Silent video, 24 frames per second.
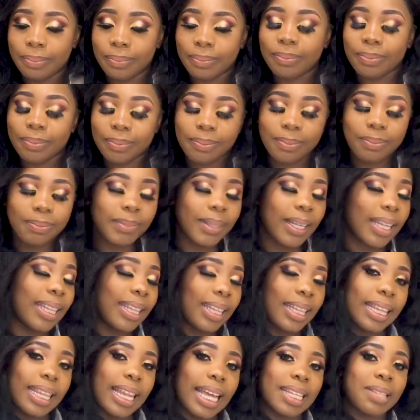
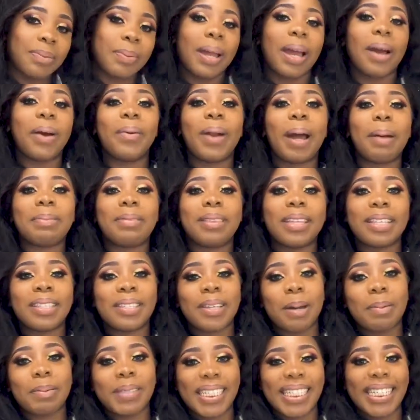That's where I'll wrap
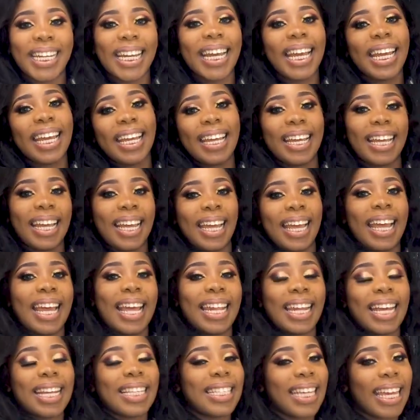things up today.
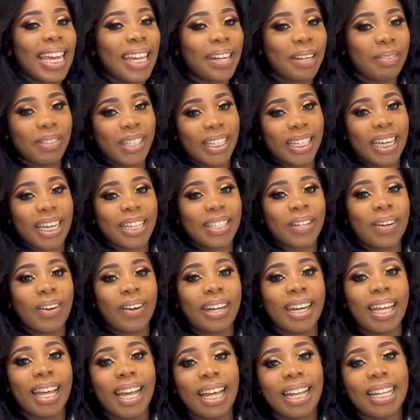That's the end of Chika's
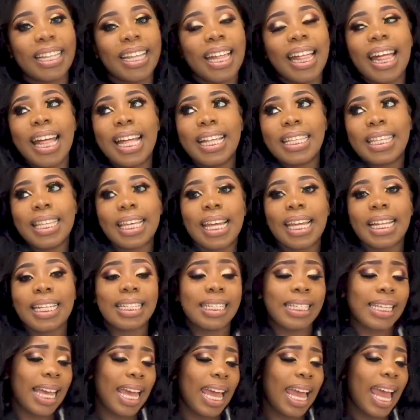Corner
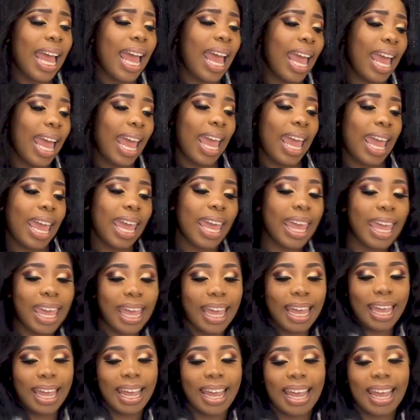today.